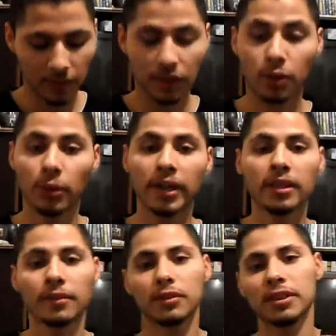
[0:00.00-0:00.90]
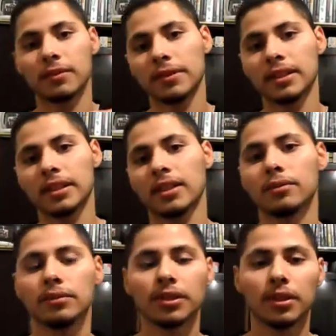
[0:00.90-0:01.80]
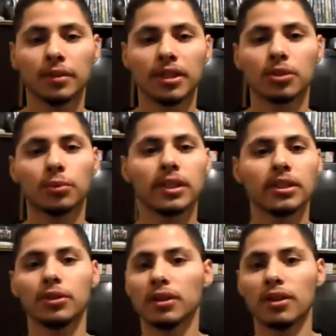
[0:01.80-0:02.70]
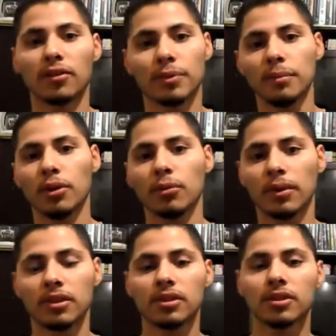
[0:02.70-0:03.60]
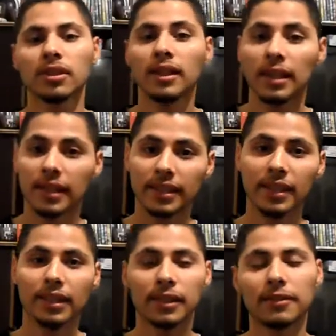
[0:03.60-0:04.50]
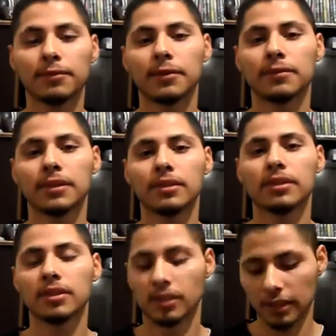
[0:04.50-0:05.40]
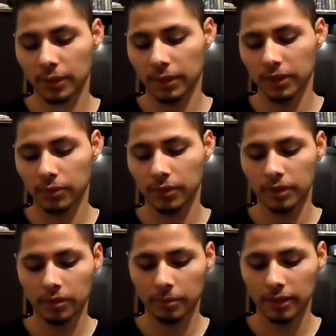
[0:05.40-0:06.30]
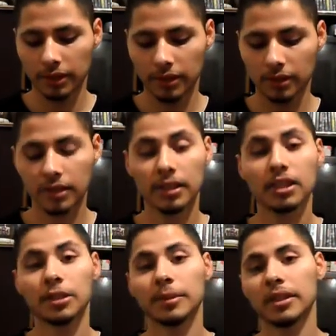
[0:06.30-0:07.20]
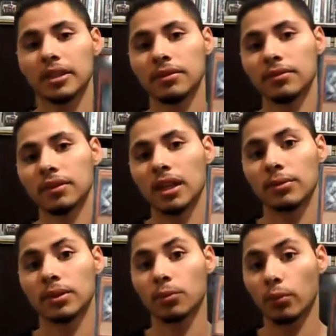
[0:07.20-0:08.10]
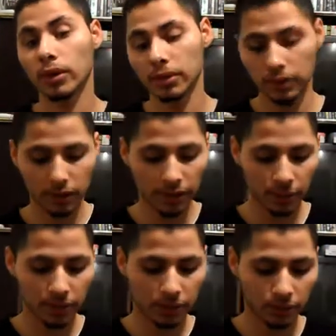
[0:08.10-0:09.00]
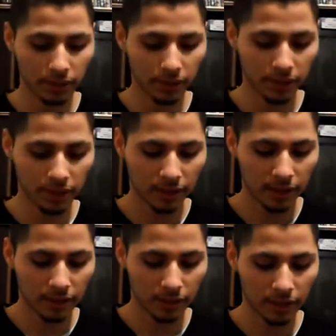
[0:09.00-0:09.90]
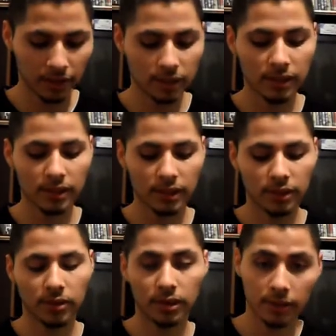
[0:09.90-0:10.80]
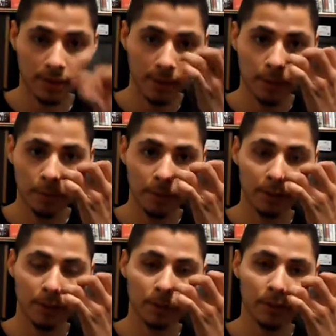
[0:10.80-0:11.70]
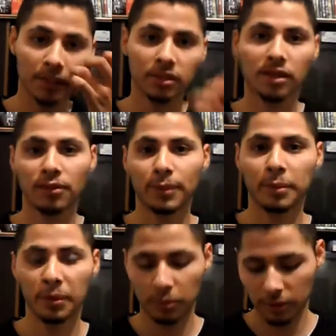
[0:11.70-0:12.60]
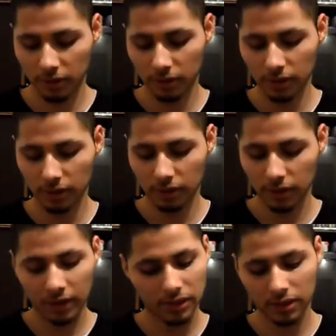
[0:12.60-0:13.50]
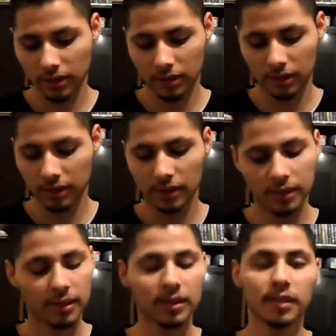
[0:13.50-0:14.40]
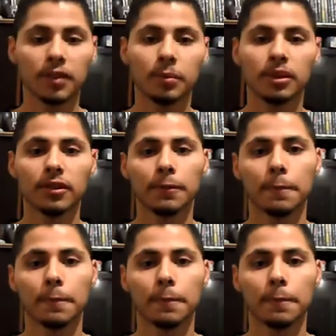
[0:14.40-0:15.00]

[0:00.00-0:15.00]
Great if you set them face down, you know, they swing, you can RP both monsters, again, it fulfills Light Ray Sork's abilities. Speaking of, I run 1 Light Ray Sork. Honestly, it's a little harder to get out because I don't like to RP my own monsters. It's just the consistency of the build.